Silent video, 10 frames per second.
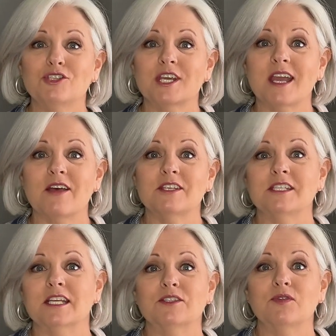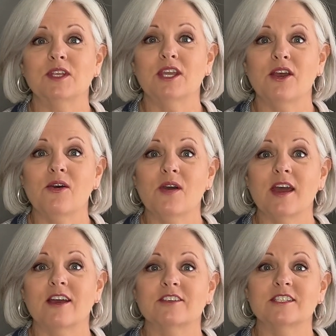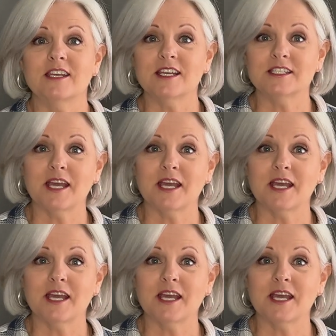check out this next video, and I'll see you next